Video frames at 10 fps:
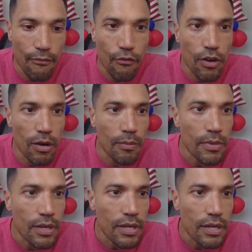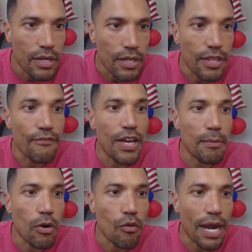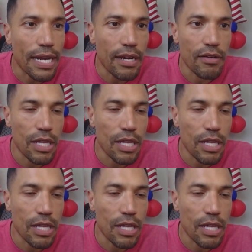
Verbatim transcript: from the Venmo right here.